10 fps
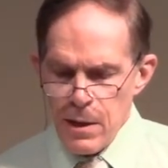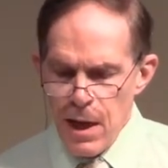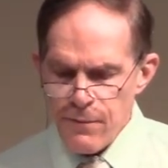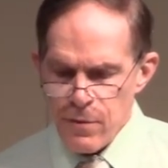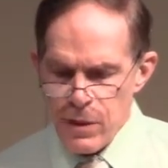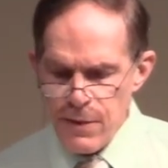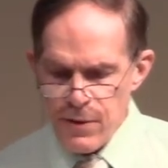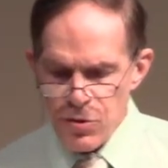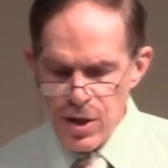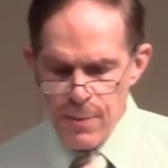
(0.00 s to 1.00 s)
After
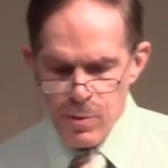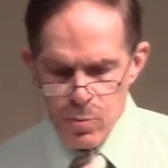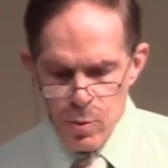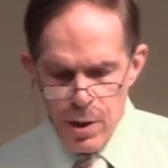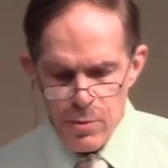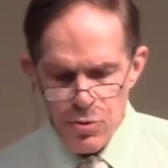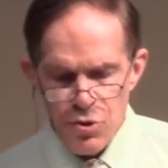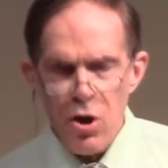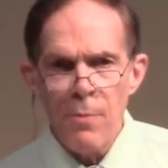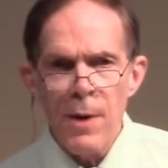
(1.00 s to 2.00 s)
leaving chapter 1,
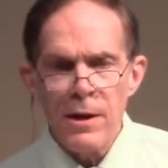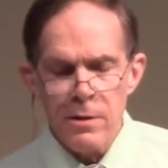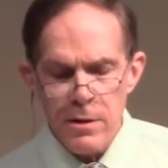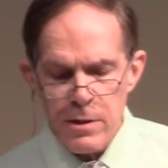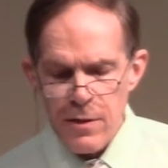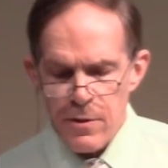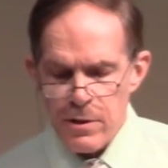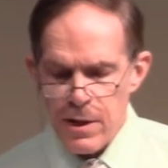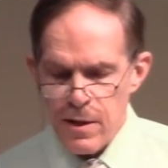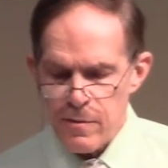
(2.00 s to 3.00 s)
Job entered another
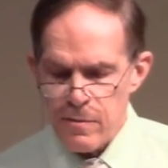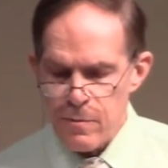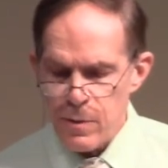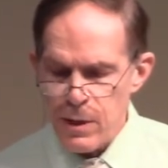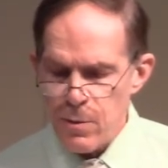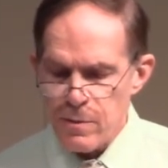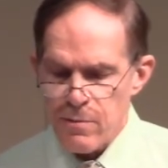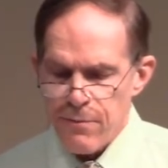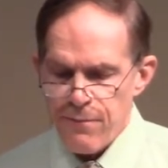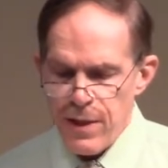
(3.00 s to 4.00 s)
test when he was
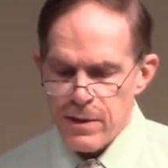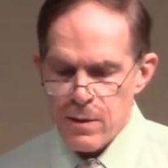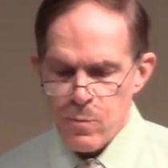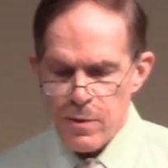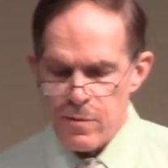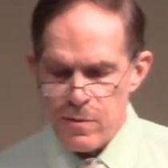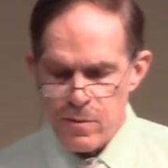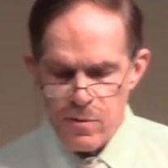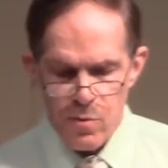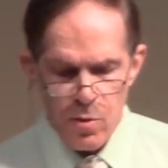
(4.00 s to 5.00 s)
afflicted with
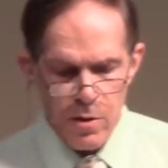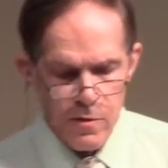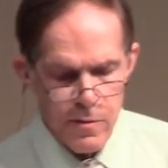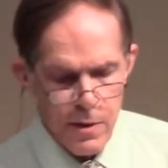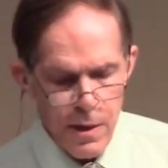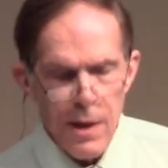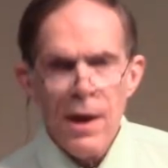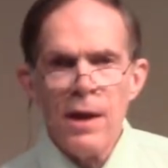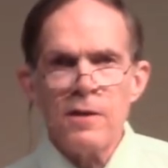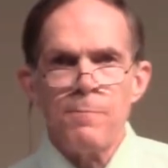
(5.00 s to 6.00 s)
sores,
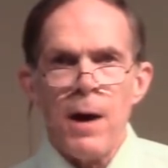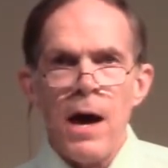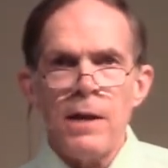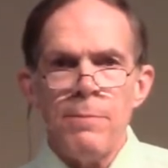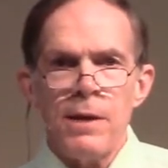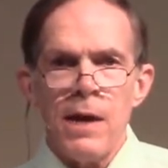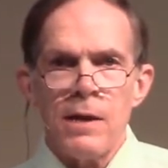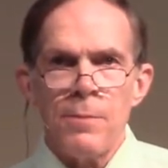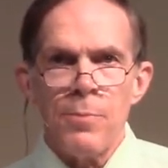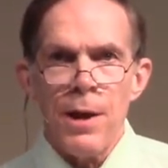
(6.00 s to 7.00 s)
and his body
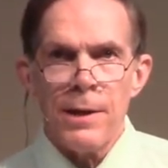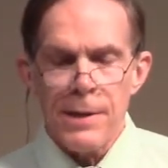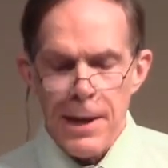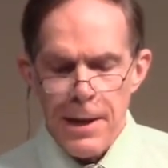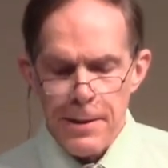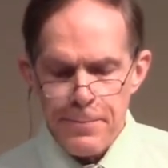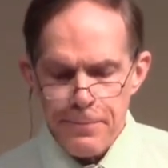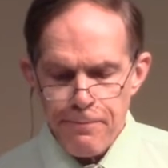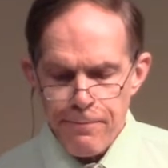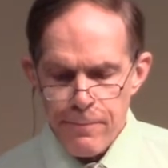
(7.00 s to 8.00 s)
began to break down.
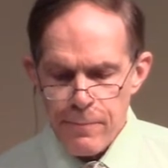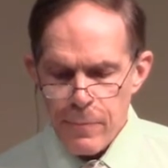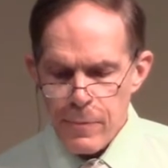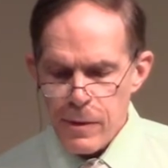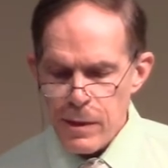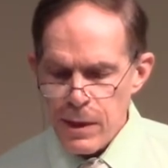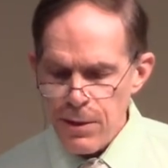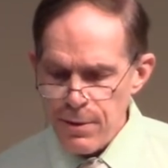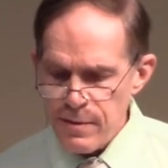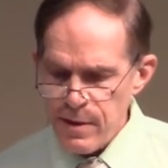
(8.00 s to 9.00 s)

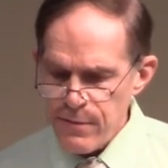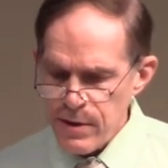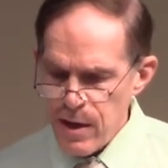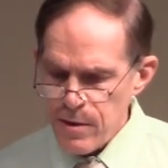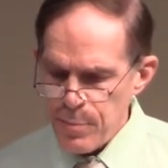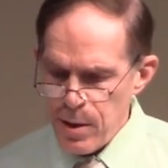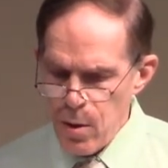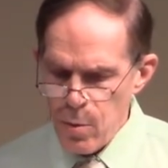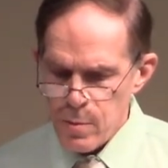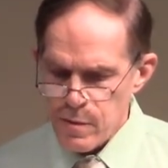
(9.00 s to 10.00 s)
He received another
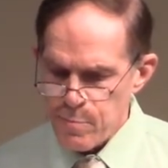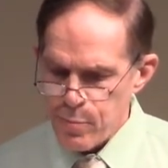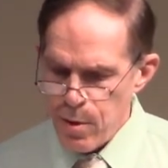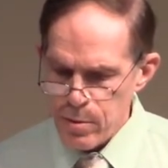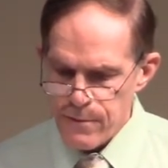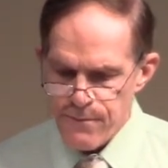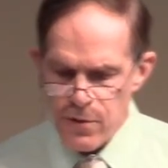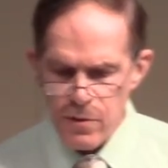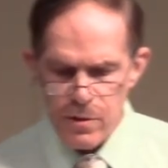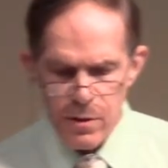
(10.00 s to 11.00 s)
blow and was broken
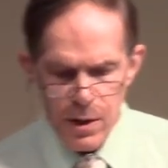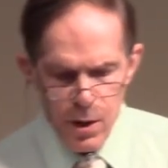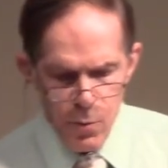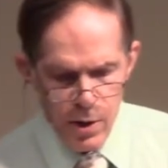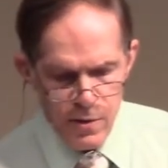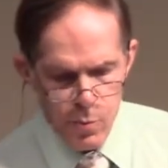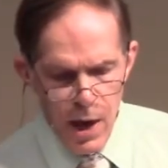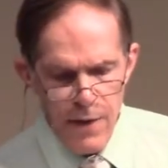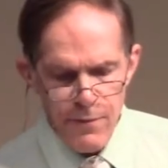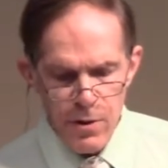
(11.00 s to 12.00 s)
further when his
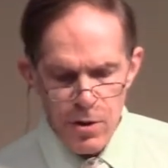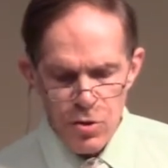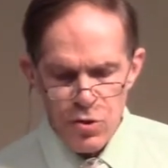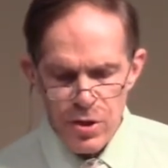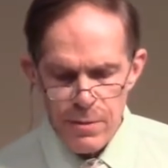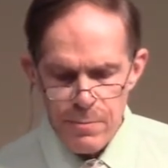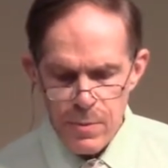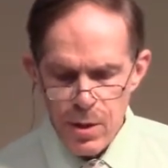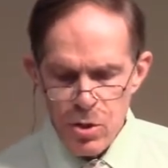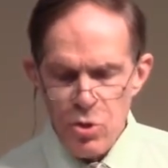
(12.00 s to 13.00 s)
wife urged him
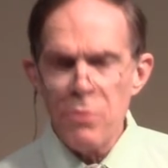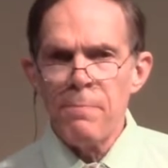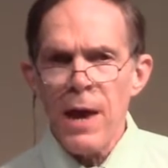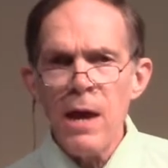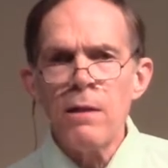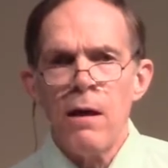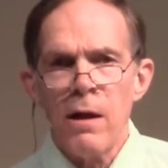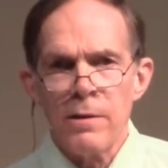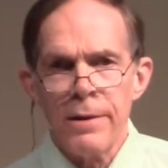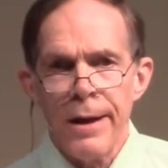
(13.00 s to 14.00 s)
to bail
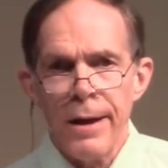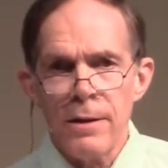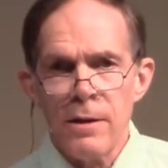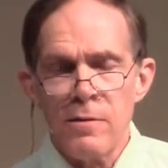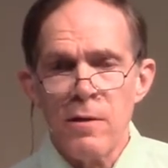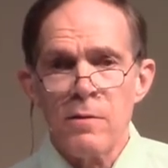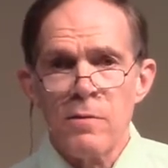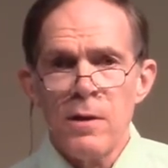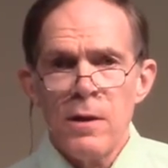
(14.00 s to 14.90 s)
on God, in a sense.